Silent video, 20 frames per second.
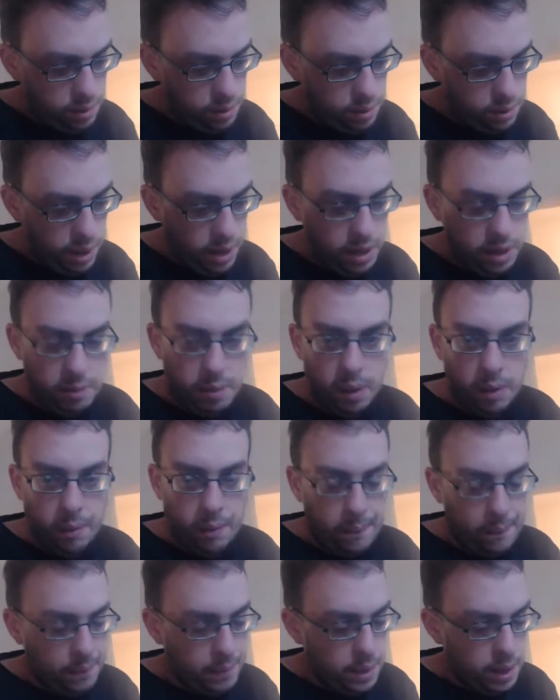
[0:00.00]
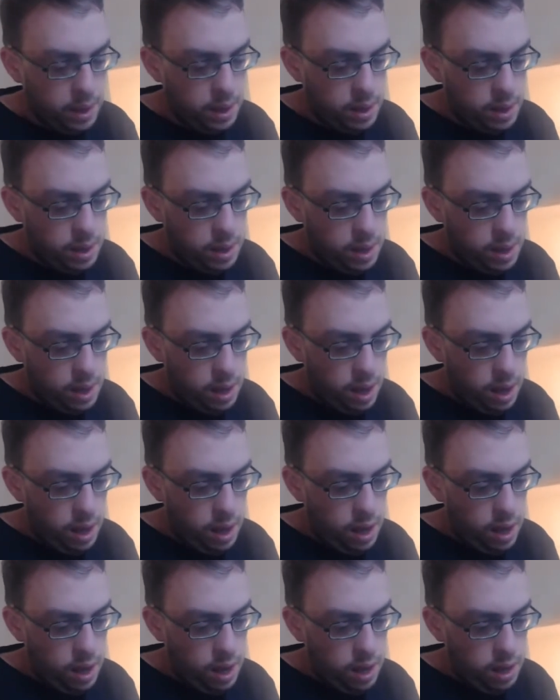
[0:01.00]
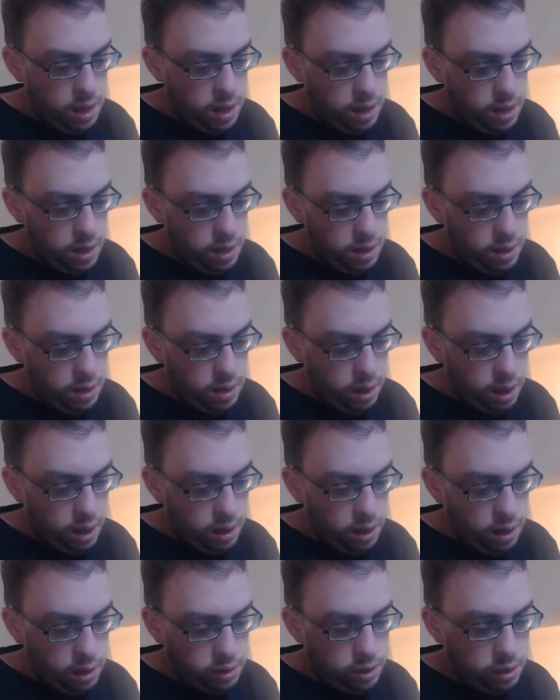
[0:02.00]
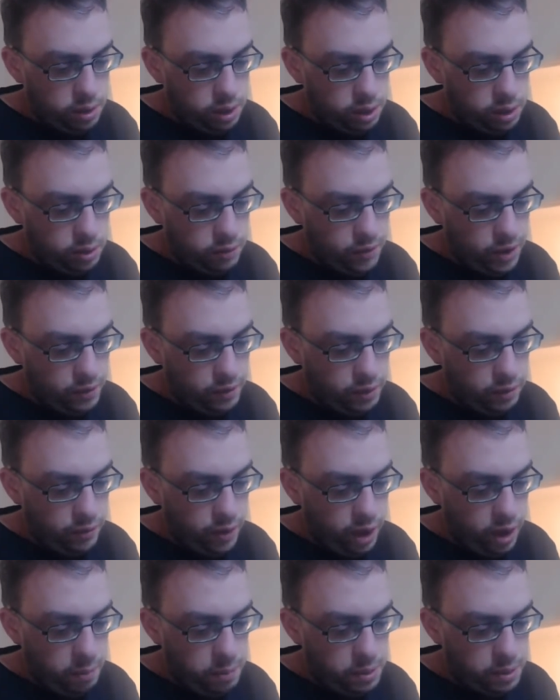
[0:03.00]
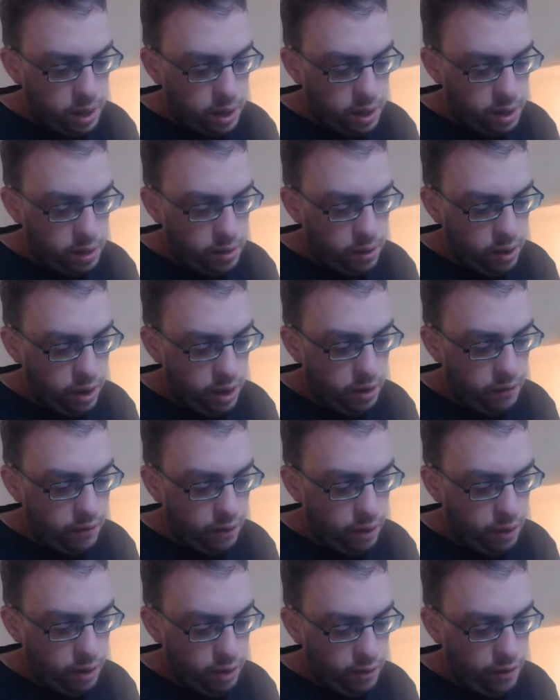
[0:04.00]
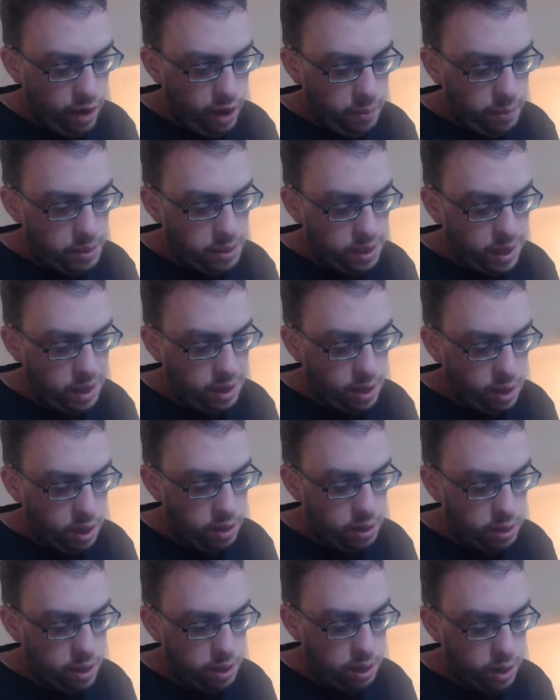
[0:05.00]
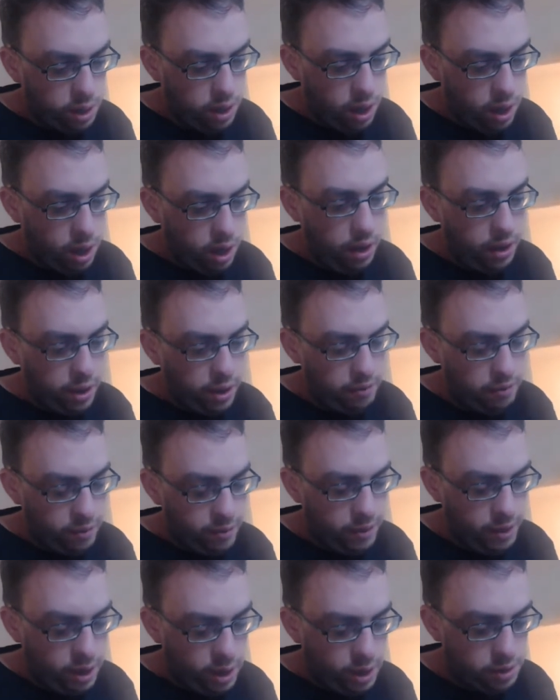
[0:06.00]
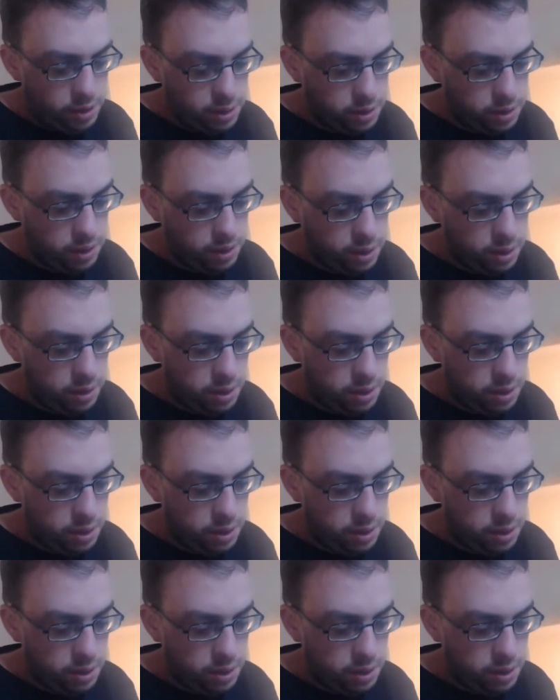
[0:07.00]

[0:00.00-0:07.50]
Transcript: label. It just says it's 55% acrylic, 45% cotton, iron on reverse.